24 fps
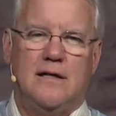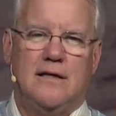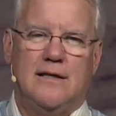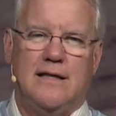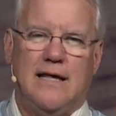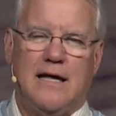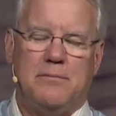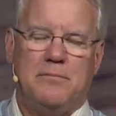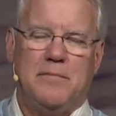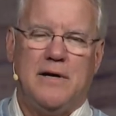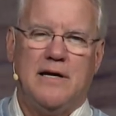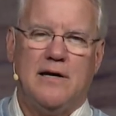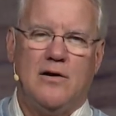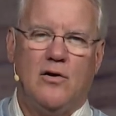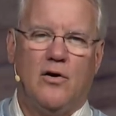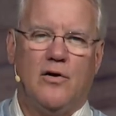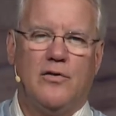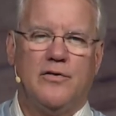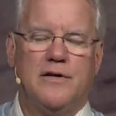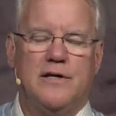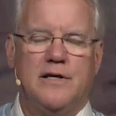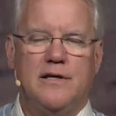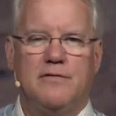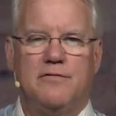That made all
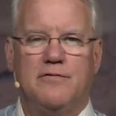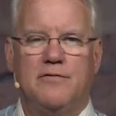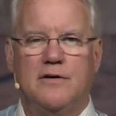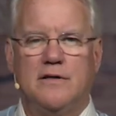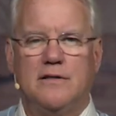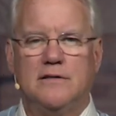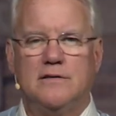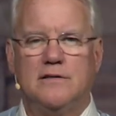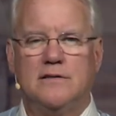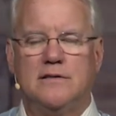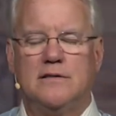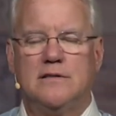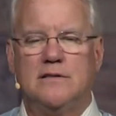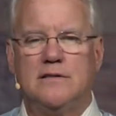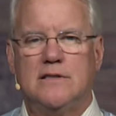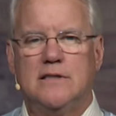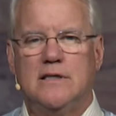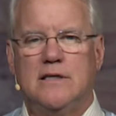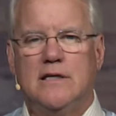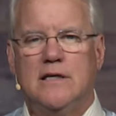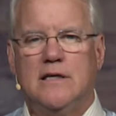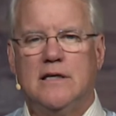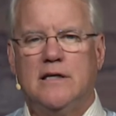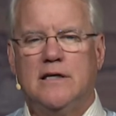the difference."
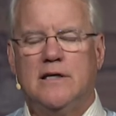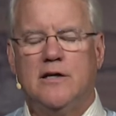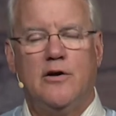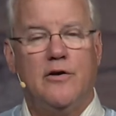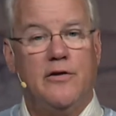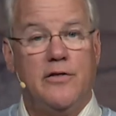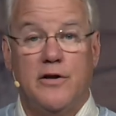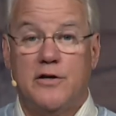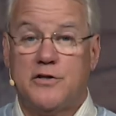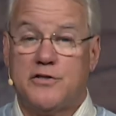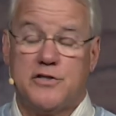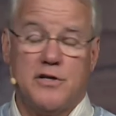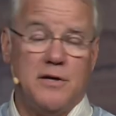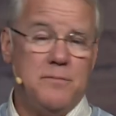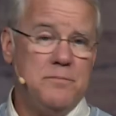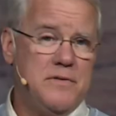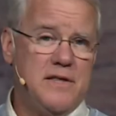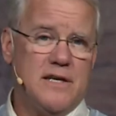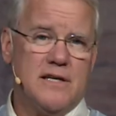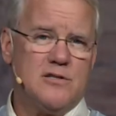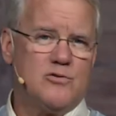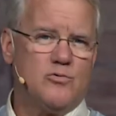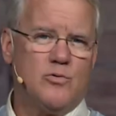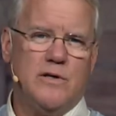You know, there's some
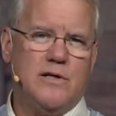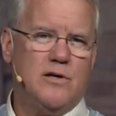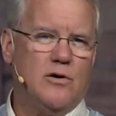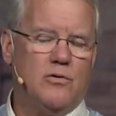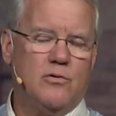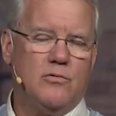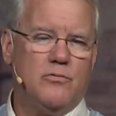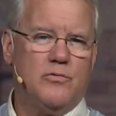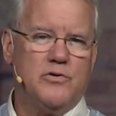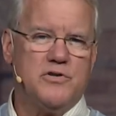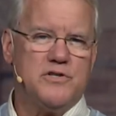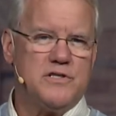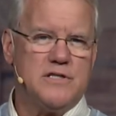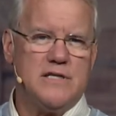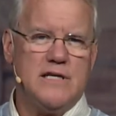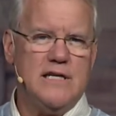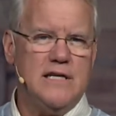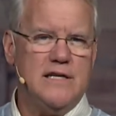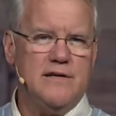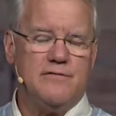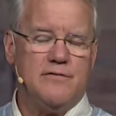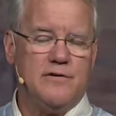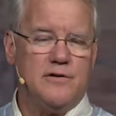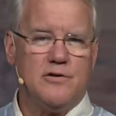things we don't
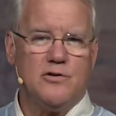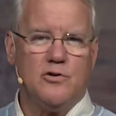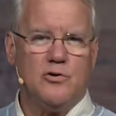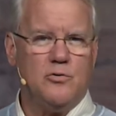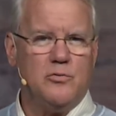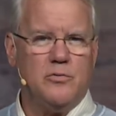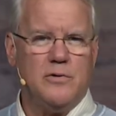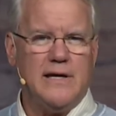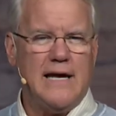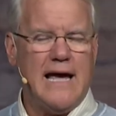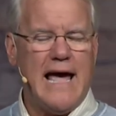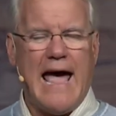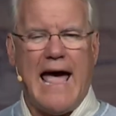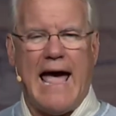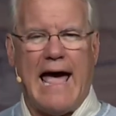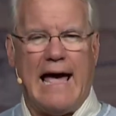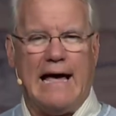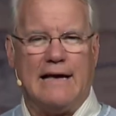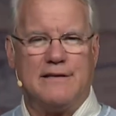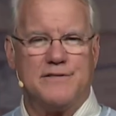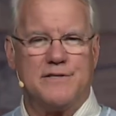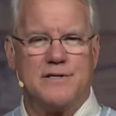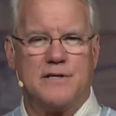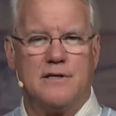receive until we
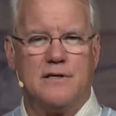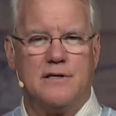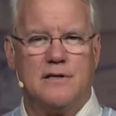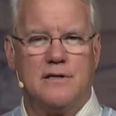ask.